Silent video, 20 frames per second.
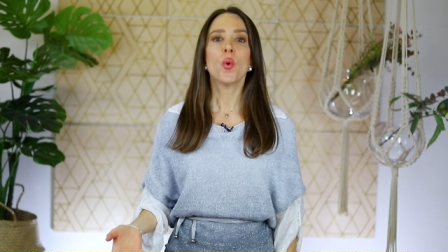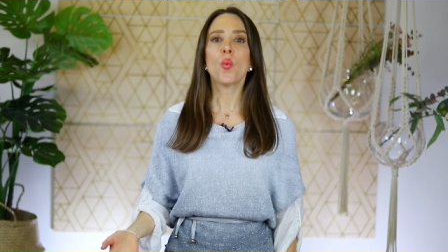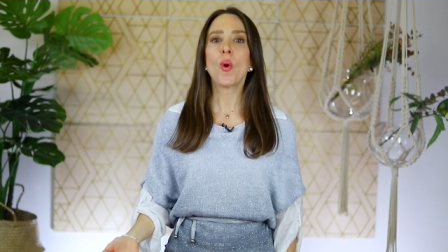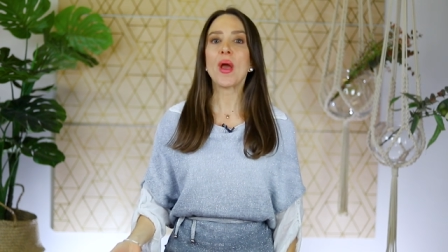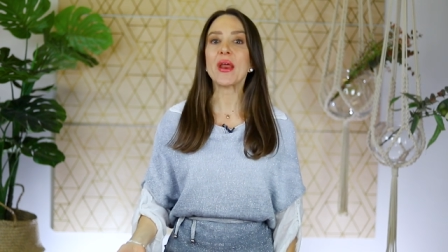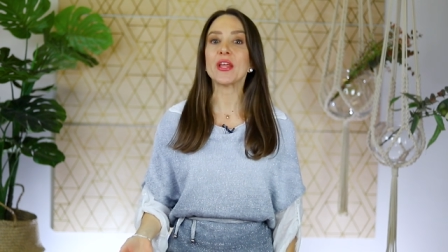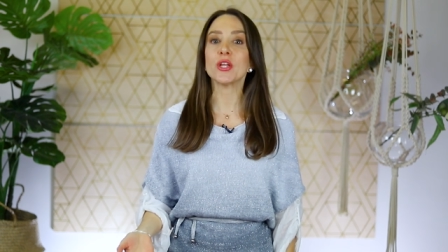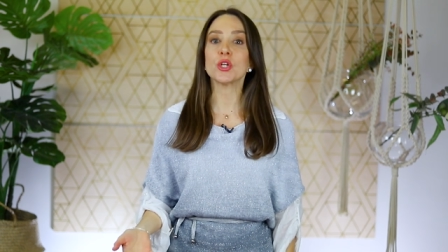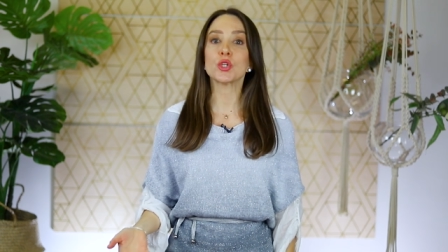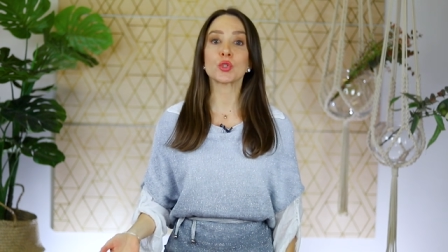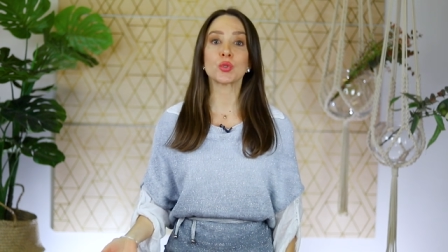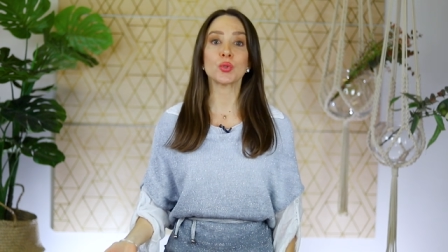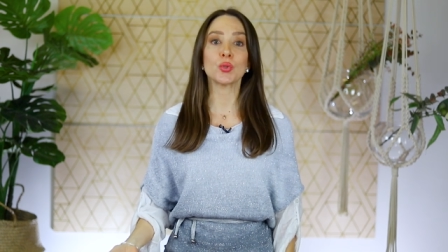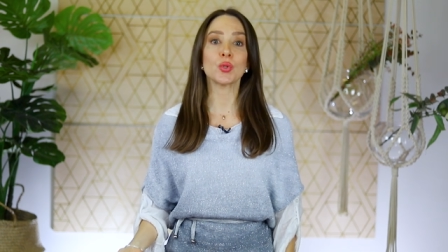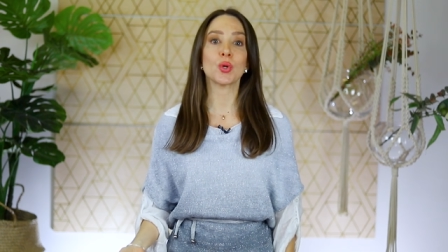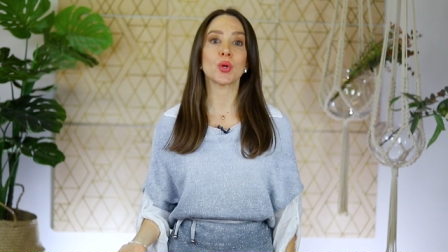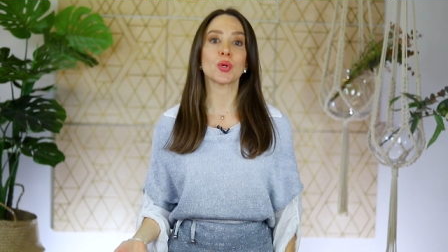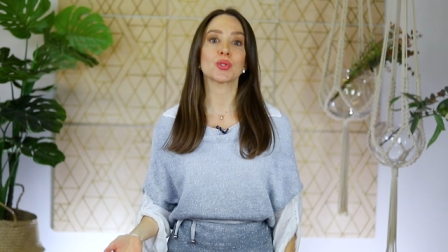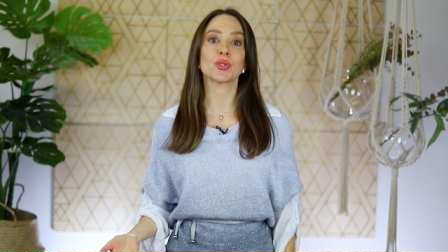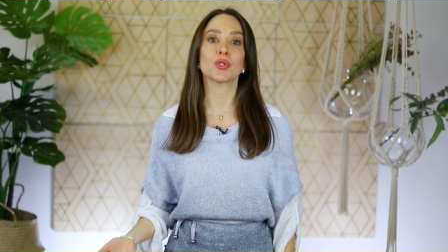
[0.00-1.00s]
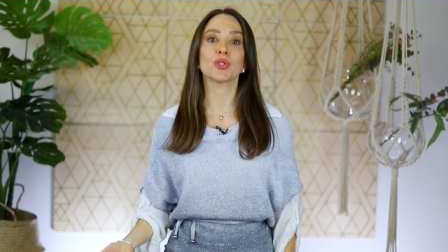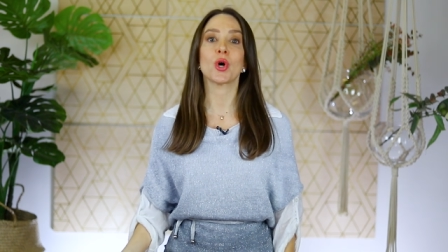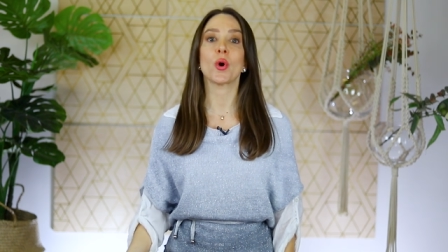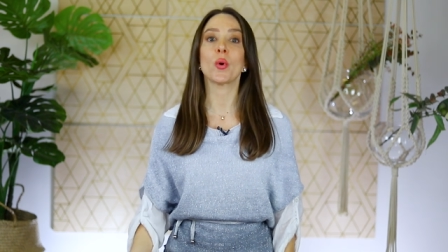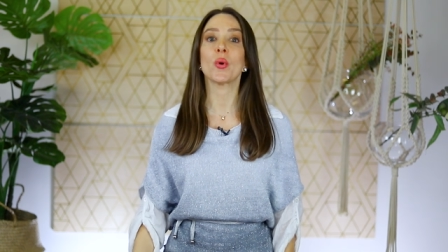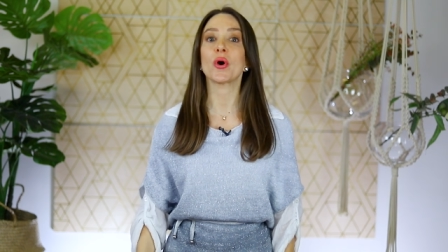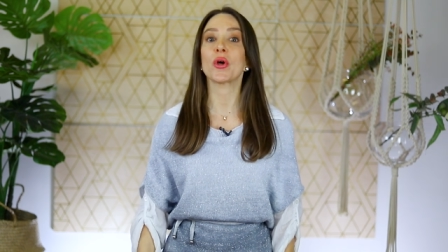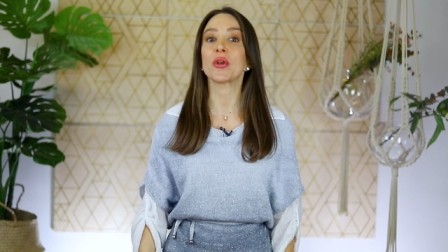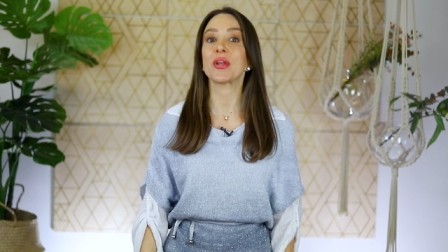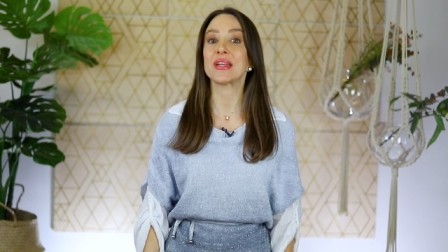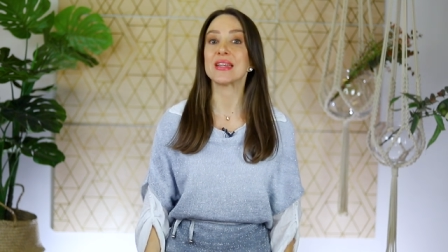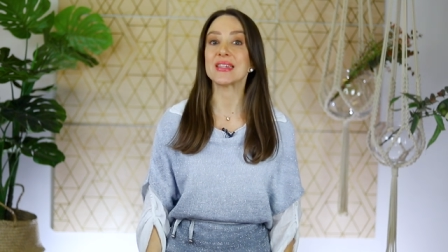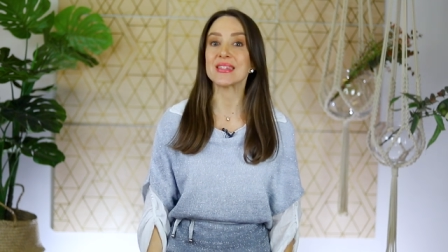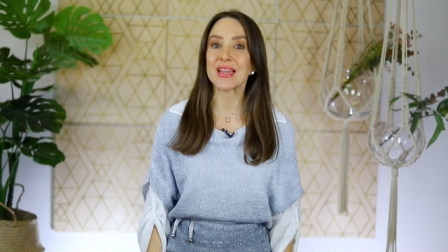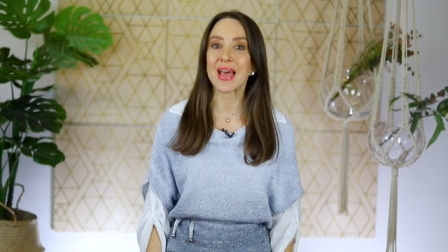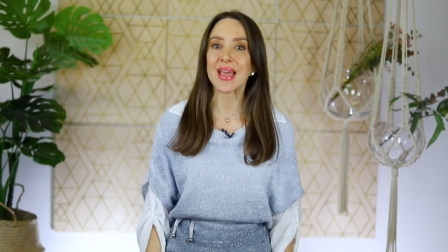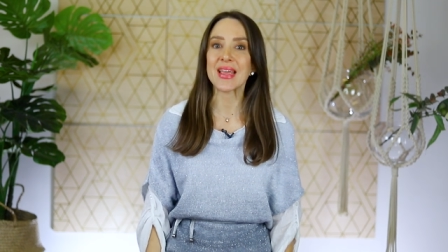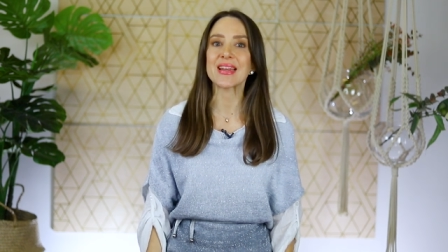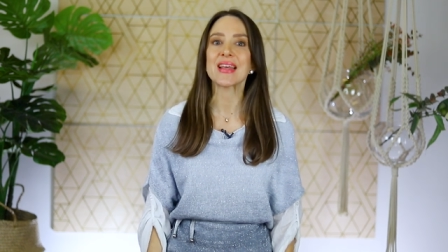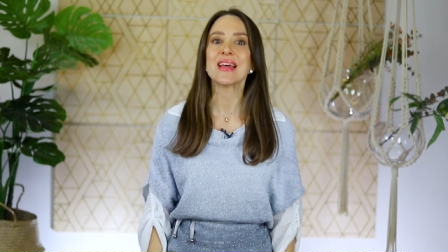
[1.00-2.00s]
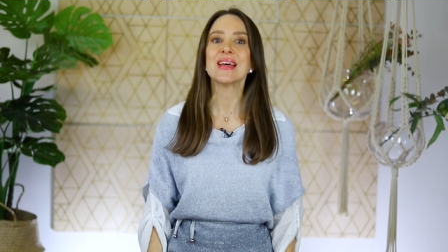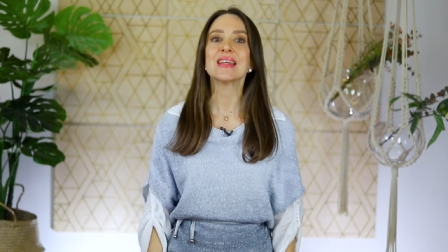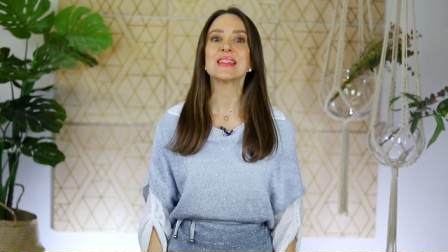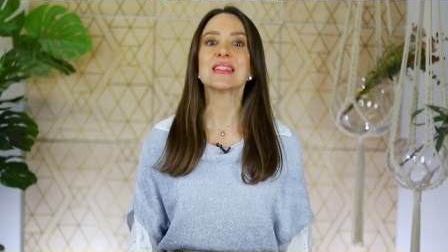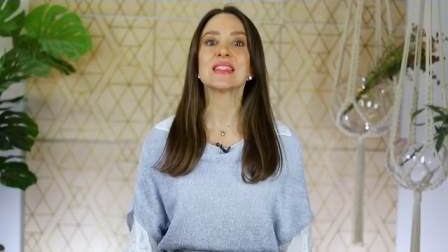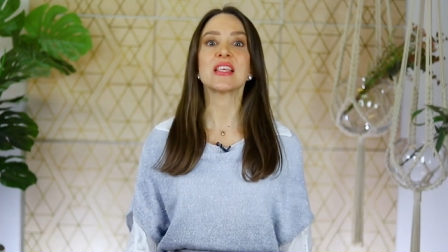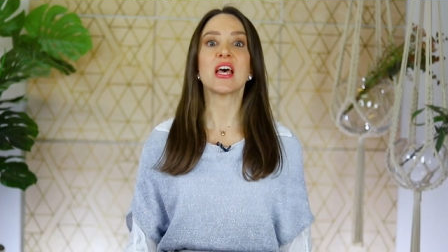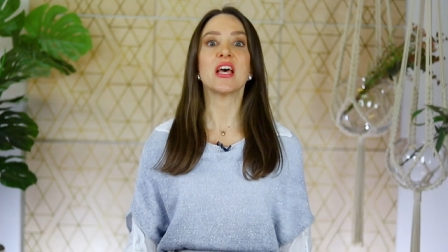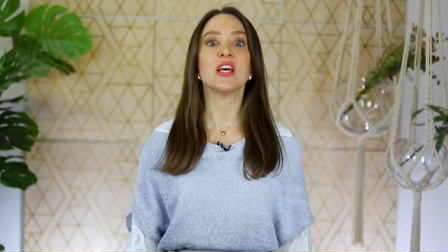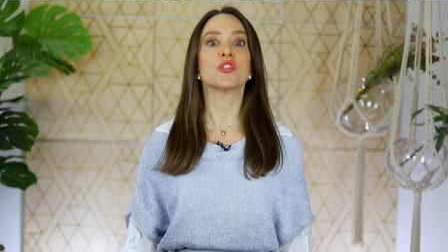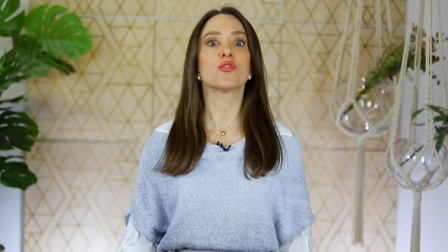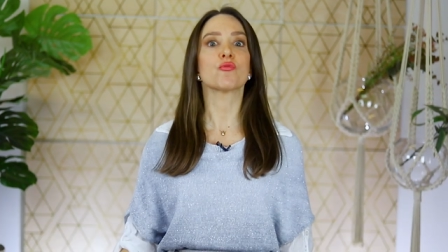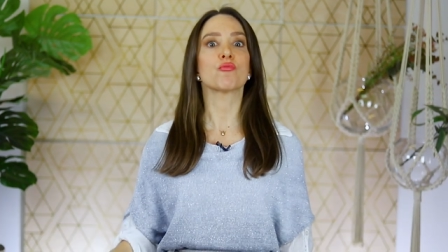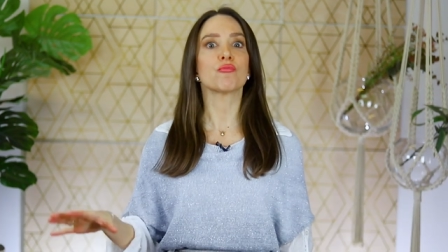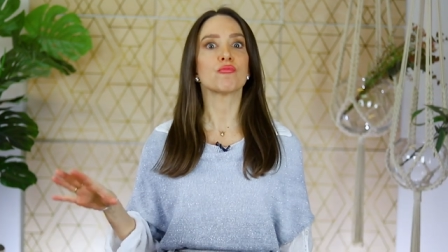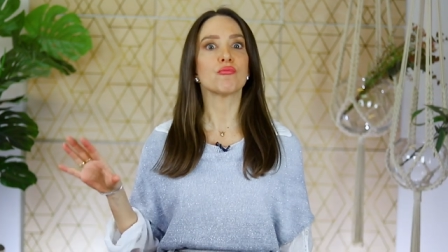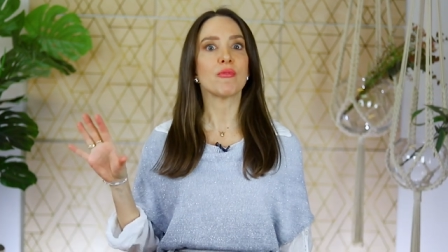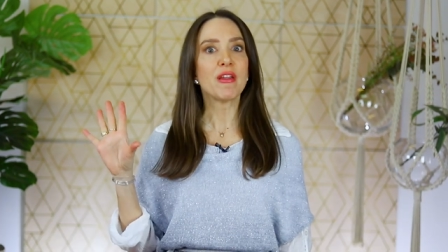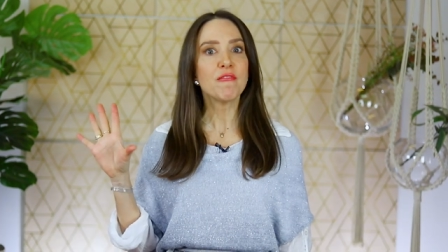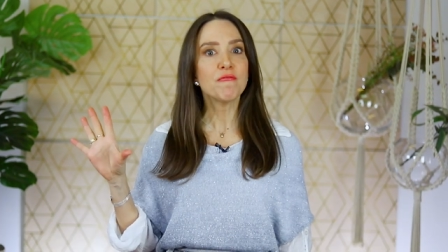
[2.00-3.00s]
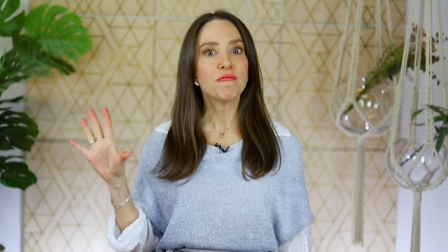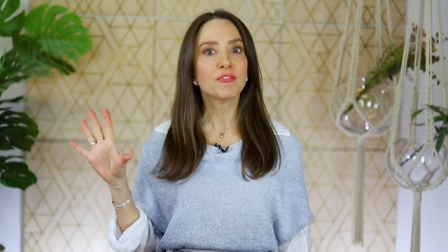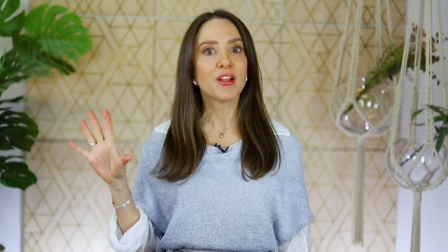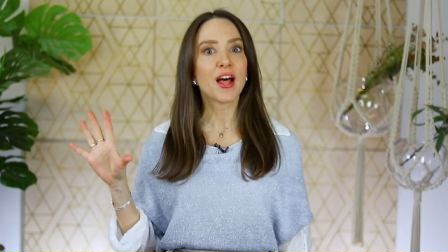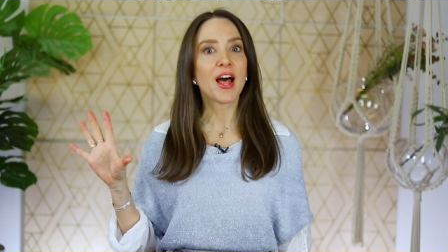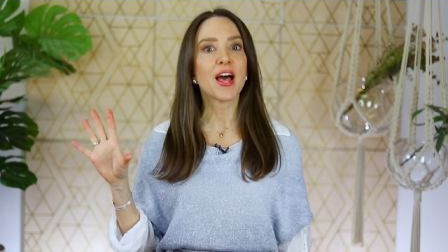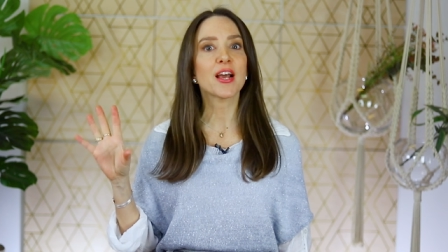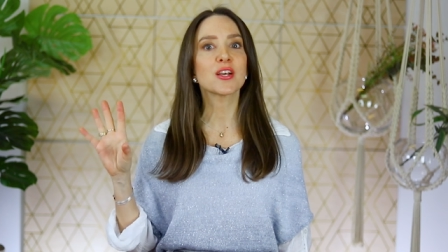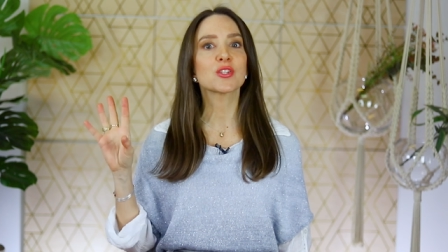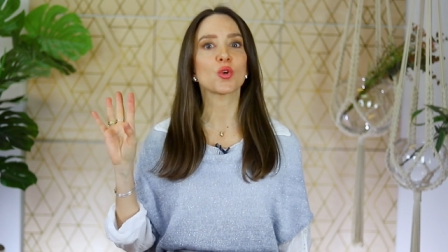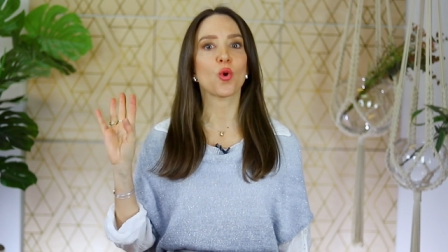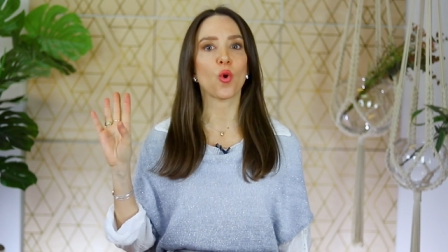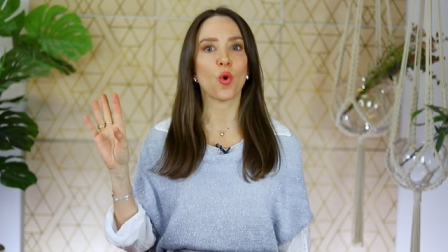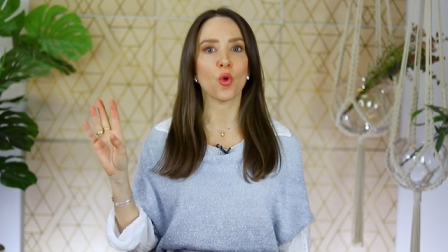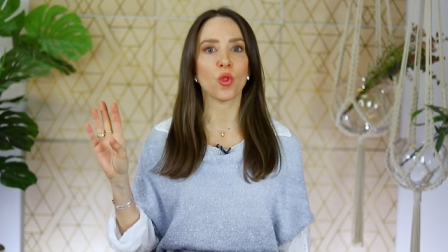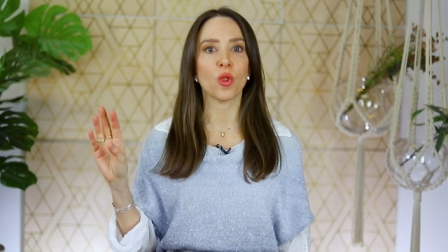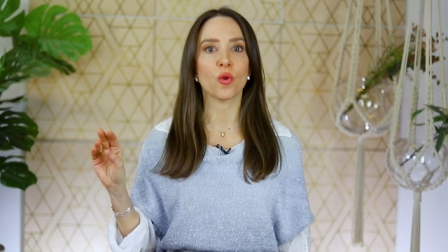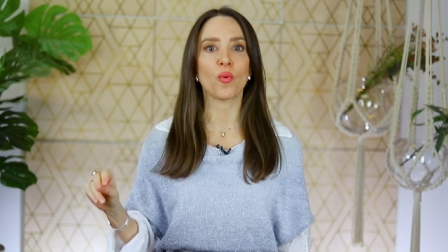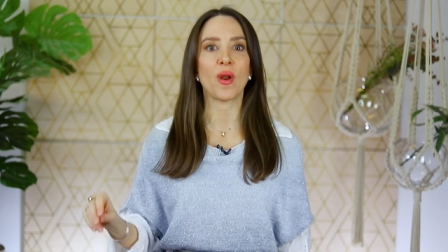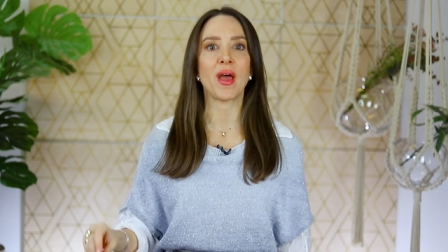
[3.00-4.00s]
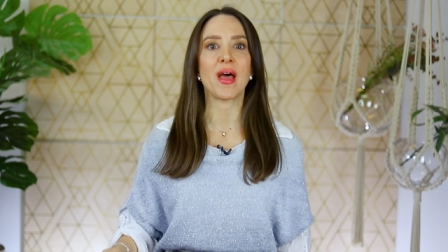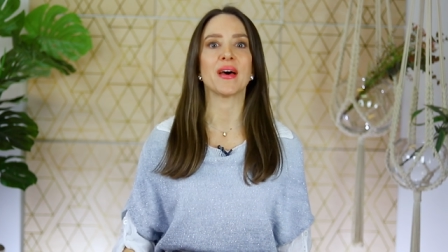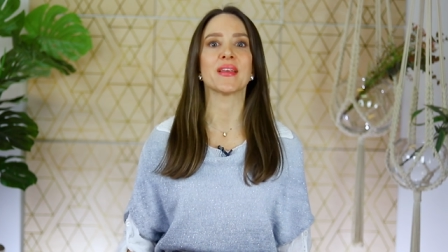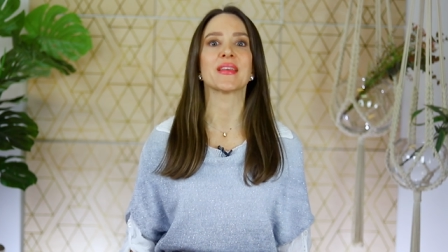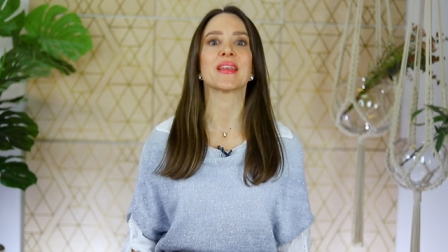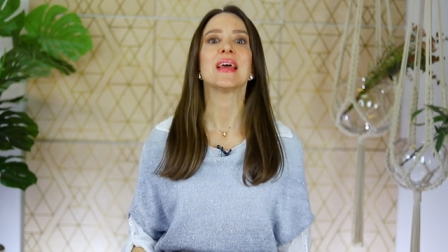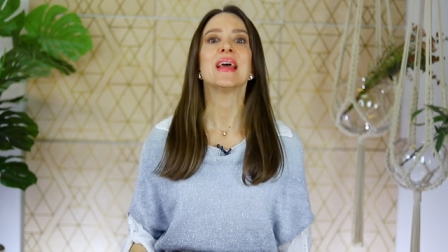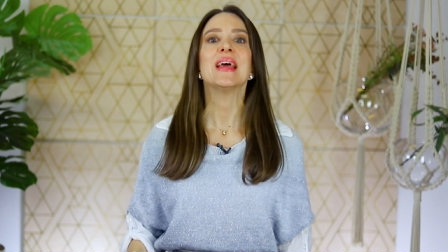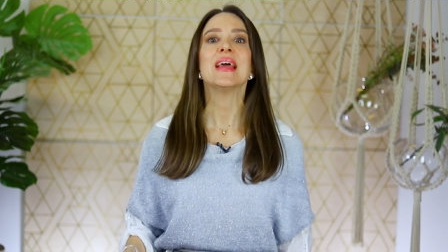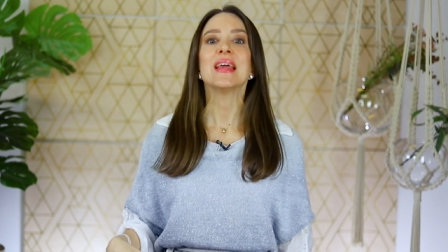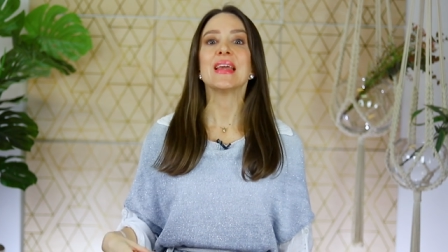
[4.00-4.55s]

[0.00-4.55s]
Waiting too long to go on a date sends red flags all around.